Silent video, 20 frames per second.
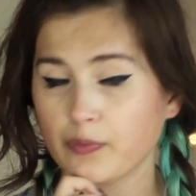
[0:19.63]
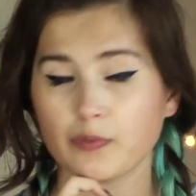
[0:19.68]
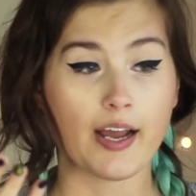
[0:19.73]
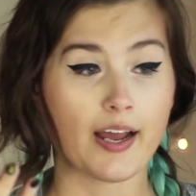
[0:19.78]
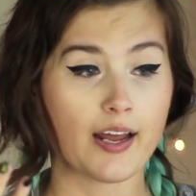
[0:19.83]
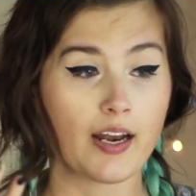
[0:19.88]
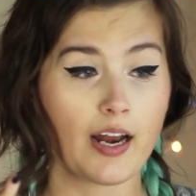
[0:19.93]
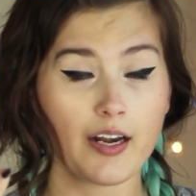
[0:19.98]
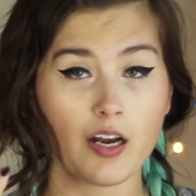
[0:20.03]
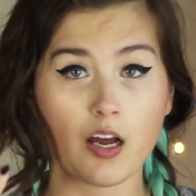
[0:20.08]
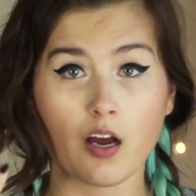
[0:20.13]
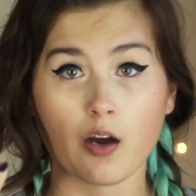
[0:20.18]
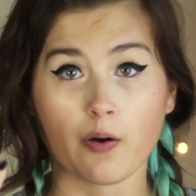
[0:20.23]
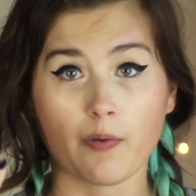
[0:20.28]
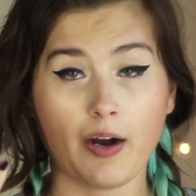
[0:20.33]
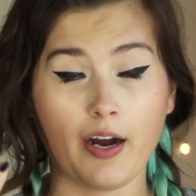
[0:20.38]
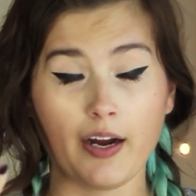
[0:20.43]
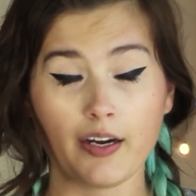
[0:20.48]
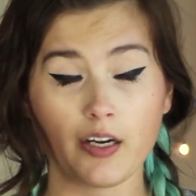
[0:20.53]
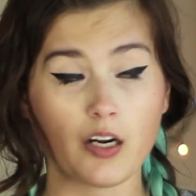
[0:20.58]
And I know,
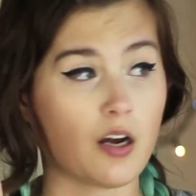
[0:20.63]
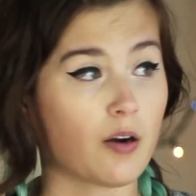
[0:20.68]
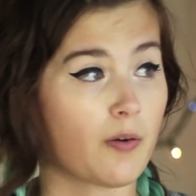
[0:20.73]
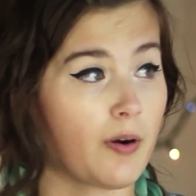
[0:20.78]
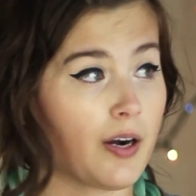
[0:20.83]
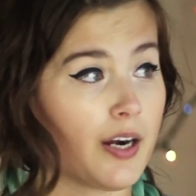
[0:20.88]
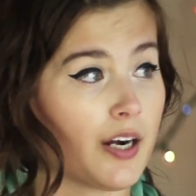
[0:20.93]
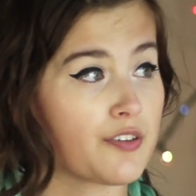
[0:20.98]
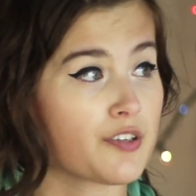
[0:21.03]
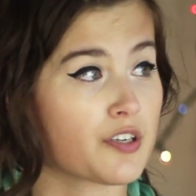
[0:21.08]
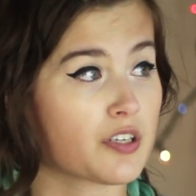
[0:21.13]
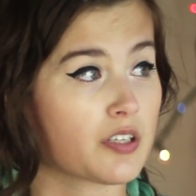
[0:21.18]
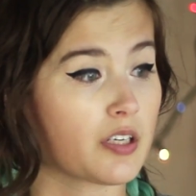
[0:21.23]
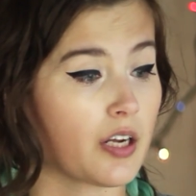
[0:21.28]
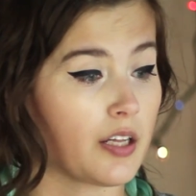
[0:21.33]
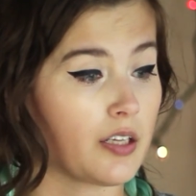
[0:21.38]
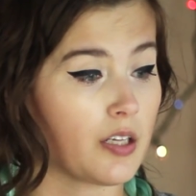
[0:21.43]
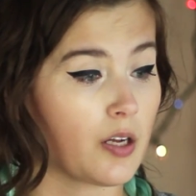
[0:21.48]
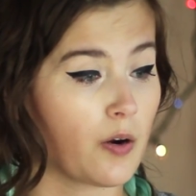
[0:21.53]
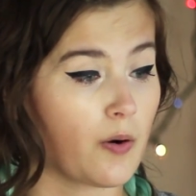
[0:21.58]
I
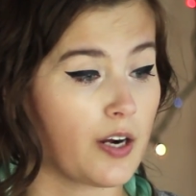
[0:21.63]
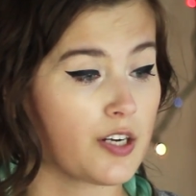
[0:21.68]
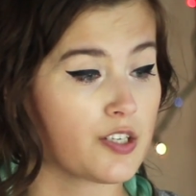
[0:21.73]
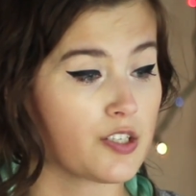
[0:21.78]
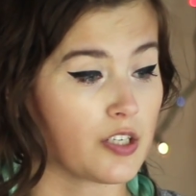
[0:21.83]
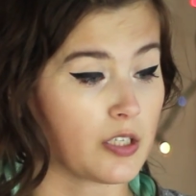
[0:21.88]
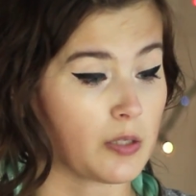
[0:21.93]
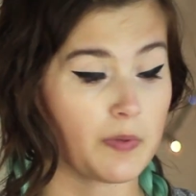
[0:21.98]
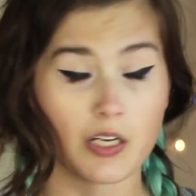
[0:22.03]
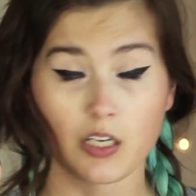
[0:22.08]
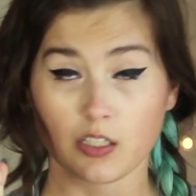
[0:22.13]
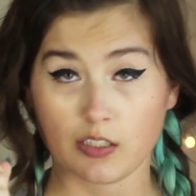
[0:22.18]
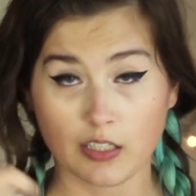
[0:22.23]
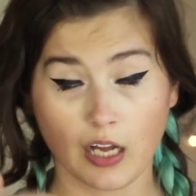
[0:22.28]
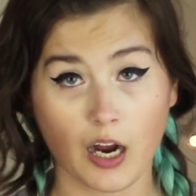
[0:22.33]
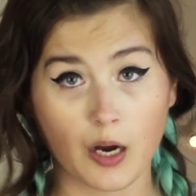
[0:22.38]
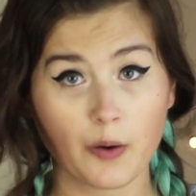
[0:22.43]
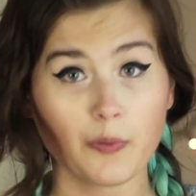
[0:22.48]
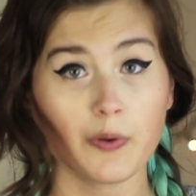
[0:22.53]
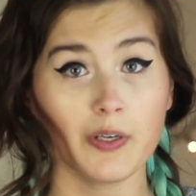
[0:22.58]
understand the questions because
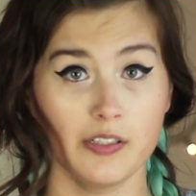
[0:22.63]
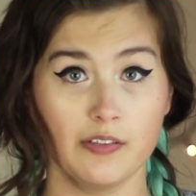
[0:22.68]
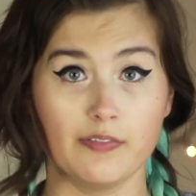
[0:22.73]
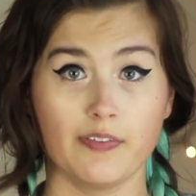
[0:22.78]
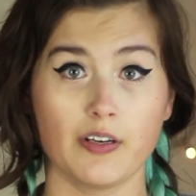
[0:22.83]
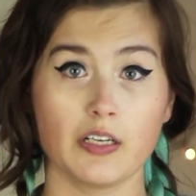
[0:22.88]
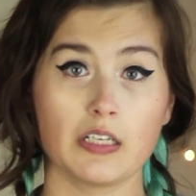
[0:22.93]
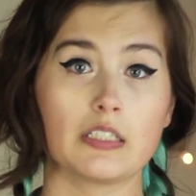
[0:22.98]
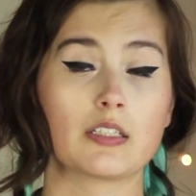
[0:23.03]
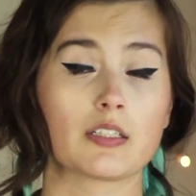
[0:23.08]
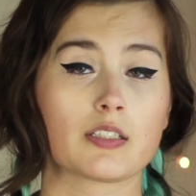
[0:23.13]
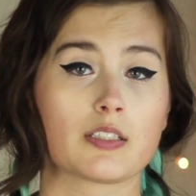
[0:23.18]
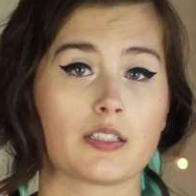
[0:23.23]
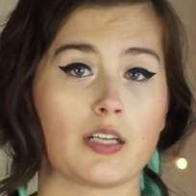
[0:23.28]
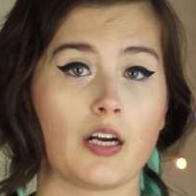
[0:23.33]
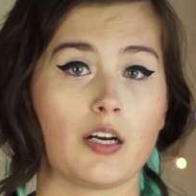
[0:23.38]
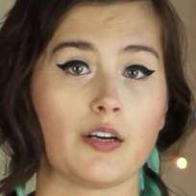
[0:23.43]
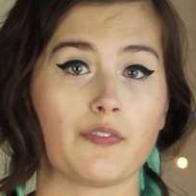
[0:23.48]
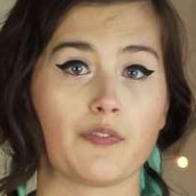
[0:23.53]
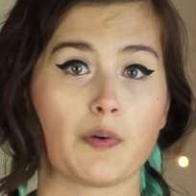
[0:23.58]
I was very
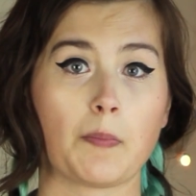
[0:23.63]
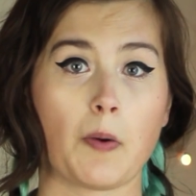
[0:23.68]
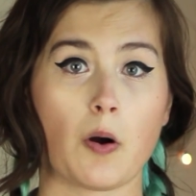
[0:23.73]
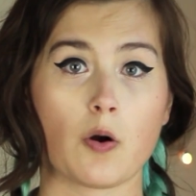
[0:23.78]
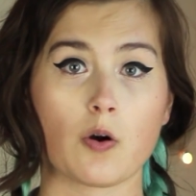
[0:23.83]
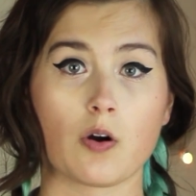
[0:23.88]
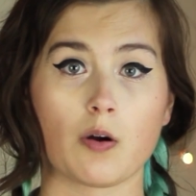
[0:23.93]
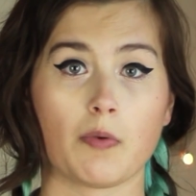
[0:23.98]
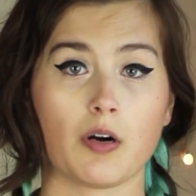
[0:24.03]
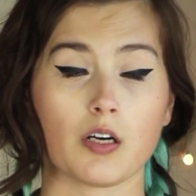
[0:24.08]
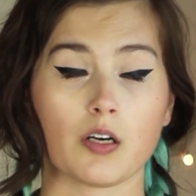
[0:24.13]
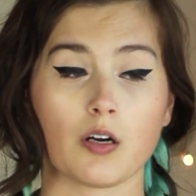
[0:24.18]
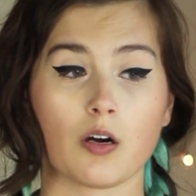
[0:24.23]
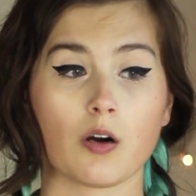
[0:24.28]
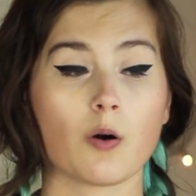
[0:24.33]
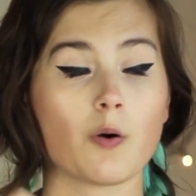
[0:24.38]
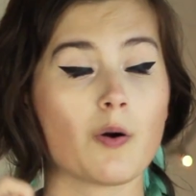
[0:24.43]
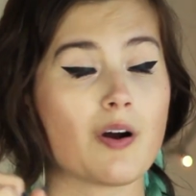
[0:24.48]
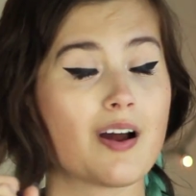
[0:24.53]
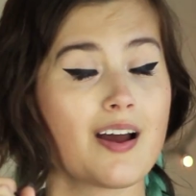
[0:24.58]
excited for Pokemon
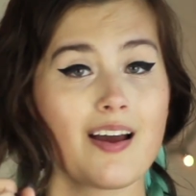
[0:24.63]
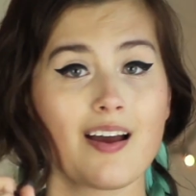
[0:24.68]
Go.